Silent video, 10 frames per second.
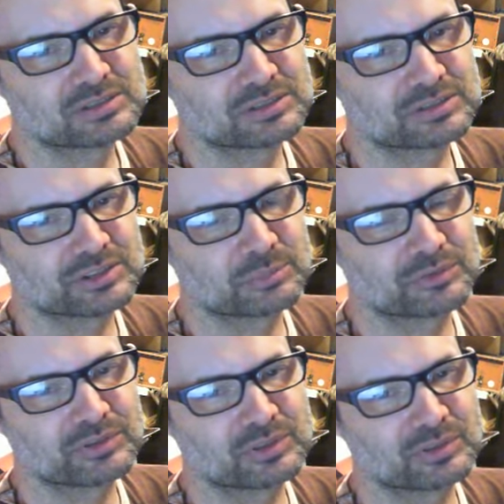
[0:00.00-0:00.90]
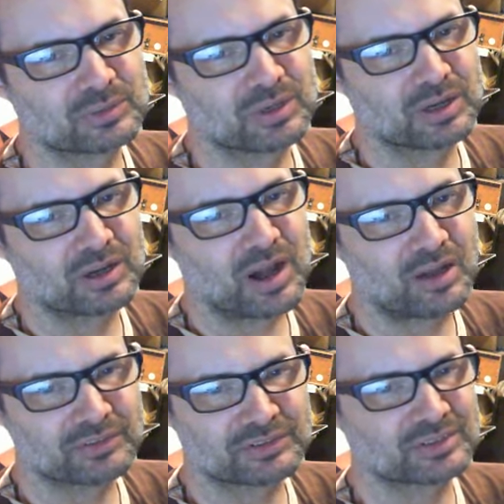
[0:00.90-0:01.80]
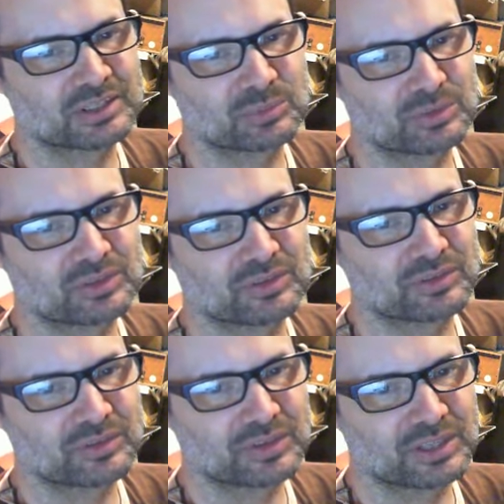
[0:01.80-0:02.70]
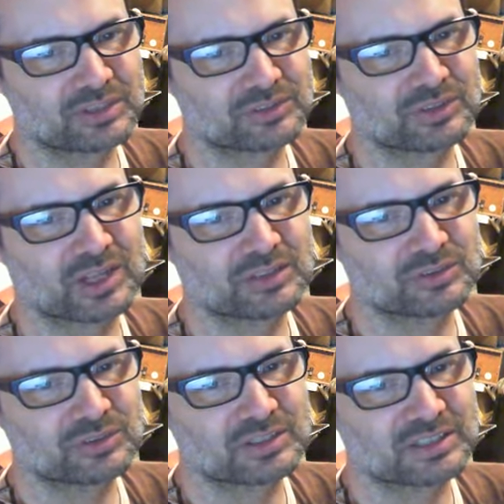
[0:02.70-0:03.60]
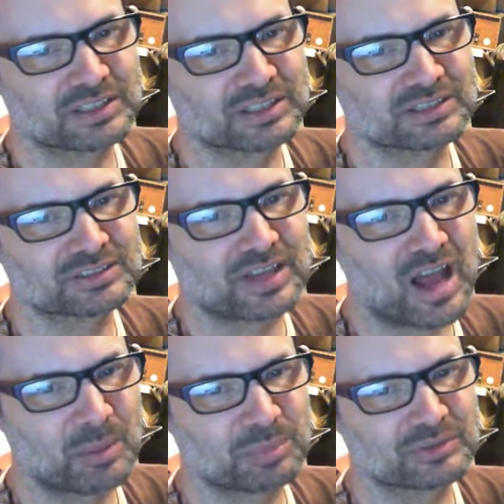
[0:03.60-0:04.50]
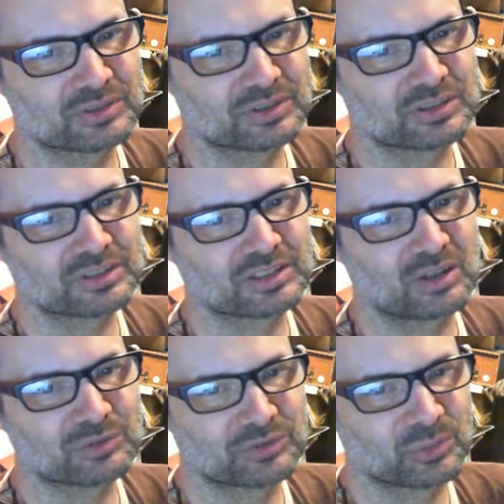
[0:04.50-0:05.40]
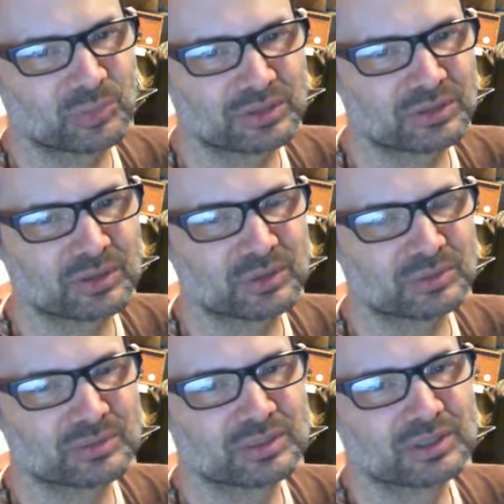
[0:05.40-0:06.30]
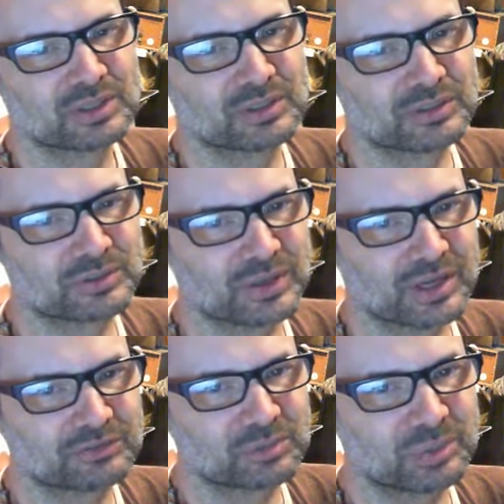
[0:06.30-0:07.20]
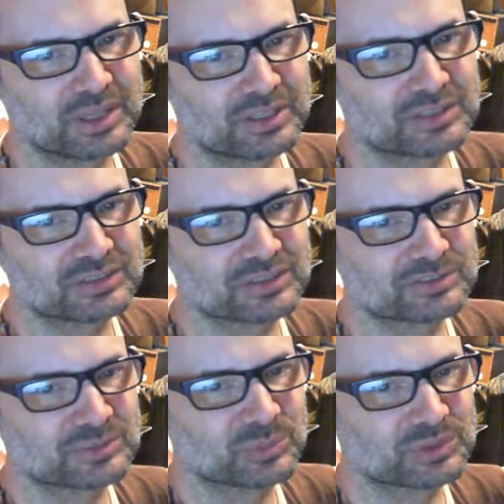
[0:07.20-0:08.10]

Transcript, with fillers: to some of you uh, obviously with the internet, you can click stop, you can close the window, you don't have to pay any attention